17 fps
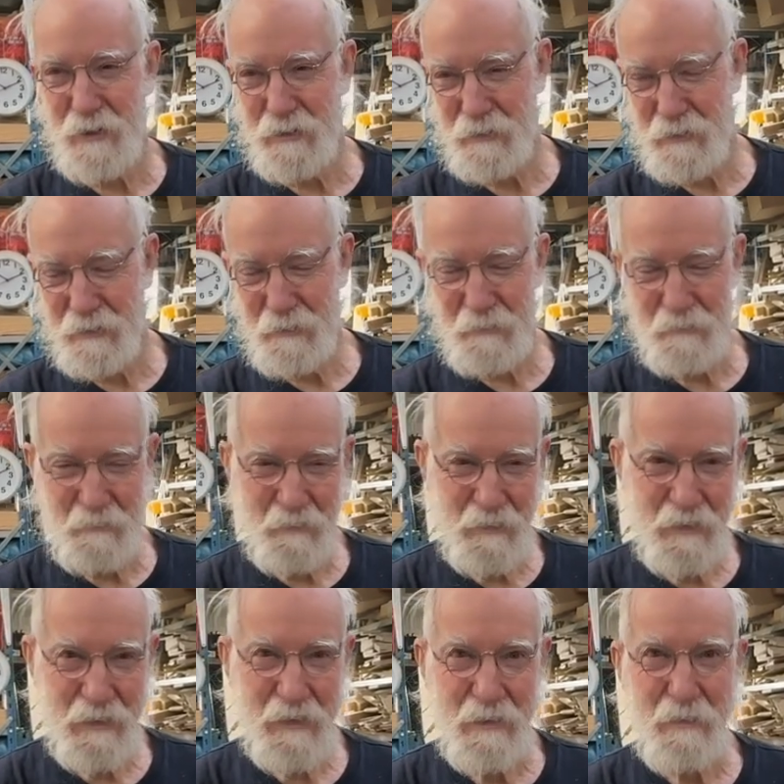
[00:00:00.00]
you know.
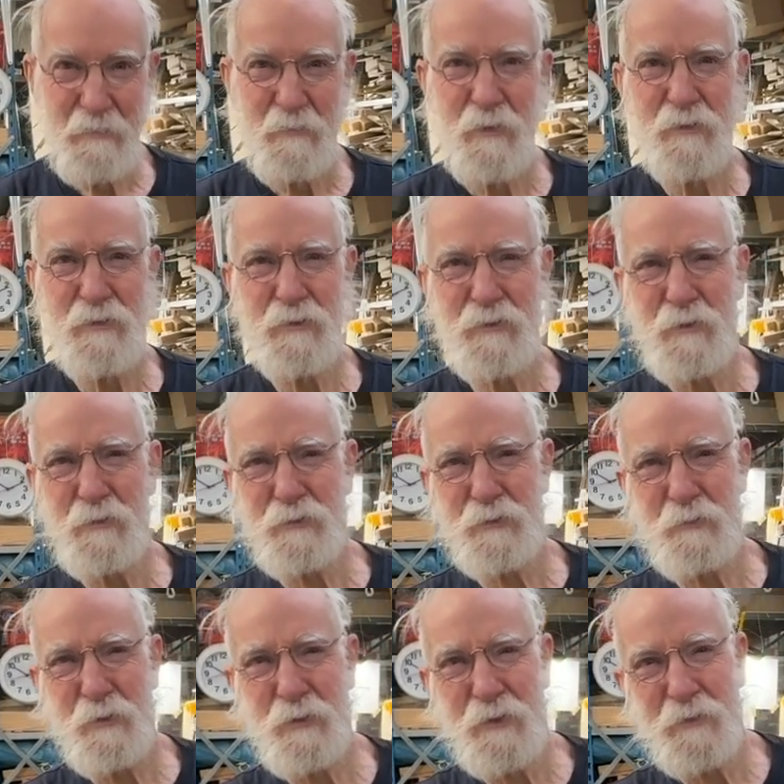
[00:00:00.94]
What do you do
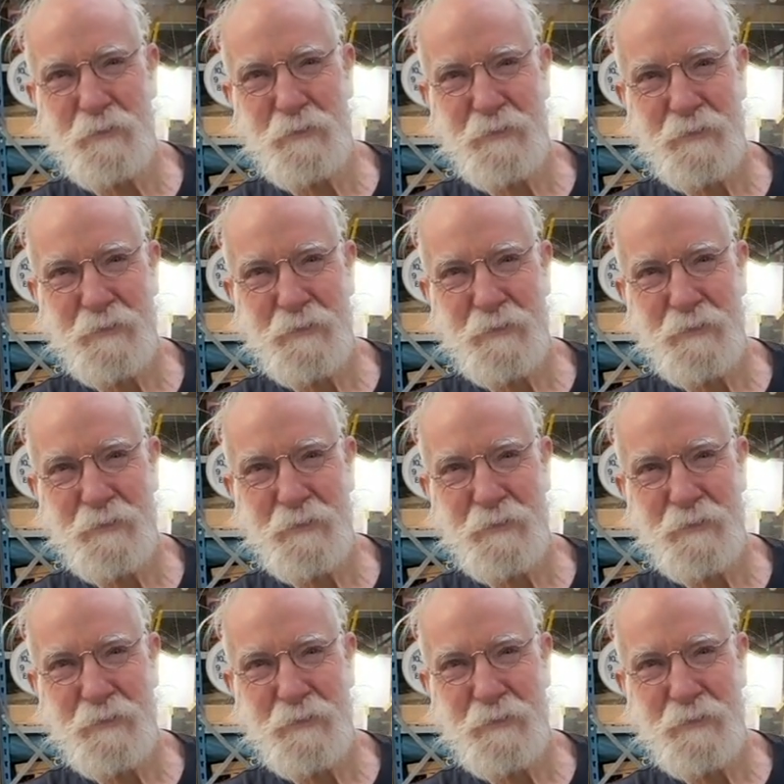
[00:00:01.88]
tomorrow?